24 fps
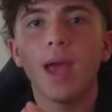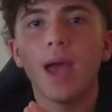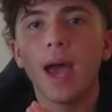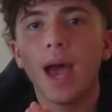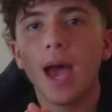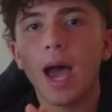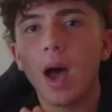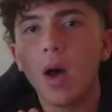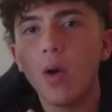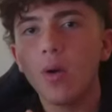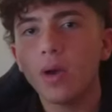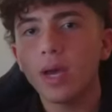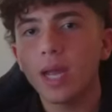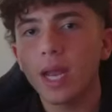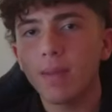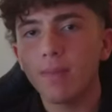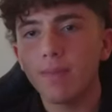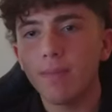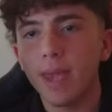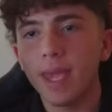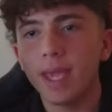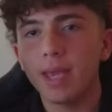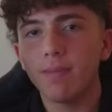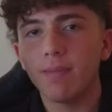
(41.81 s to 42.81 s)
How can I
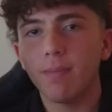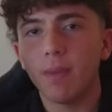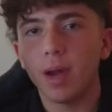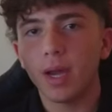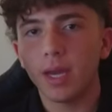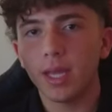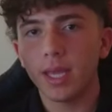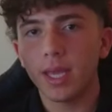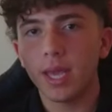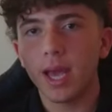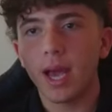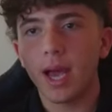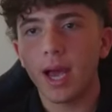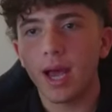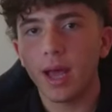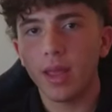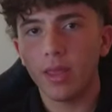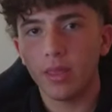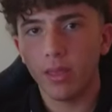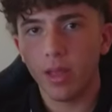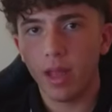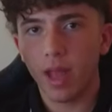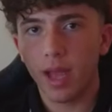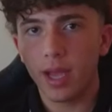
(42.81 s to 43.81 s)
make money
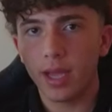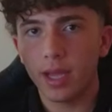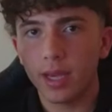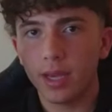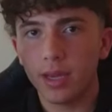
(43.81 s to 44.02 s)
online?